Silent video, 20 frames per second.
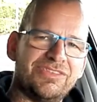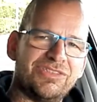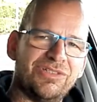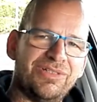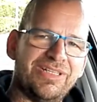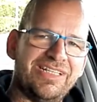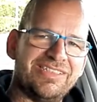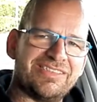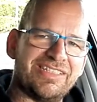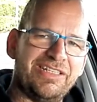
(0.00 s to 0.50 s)

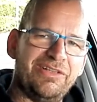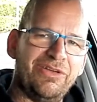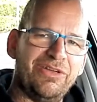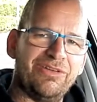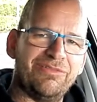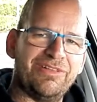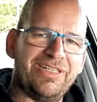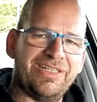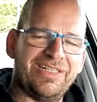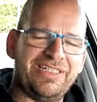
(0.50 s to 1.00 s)

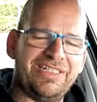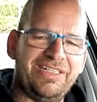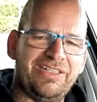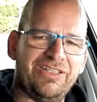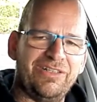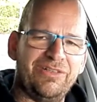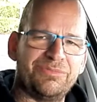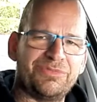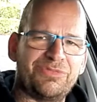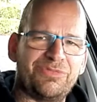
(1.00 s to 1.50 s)
Helsingør, where he
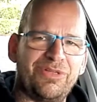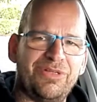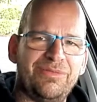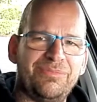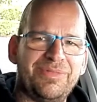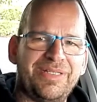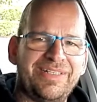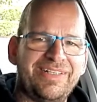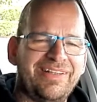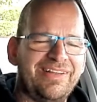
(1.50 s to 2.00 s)
comes
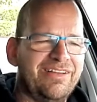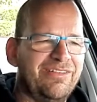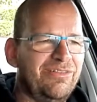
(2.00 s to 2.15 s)
from, and